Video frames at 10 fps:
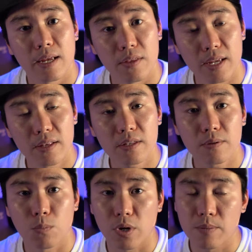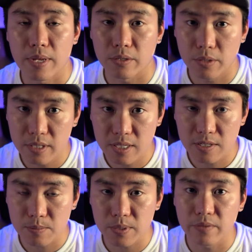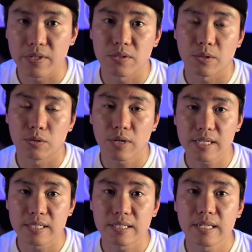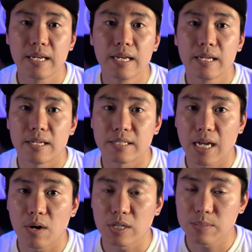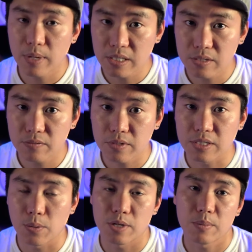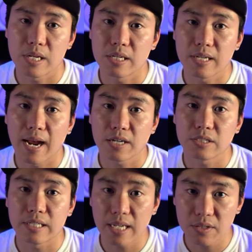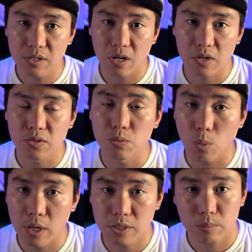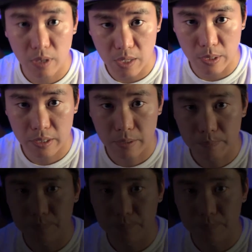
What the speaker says: In the end, one of the main criticisms of Historic Horizons is how expensive it's going to be to actually get the cards you want to play with.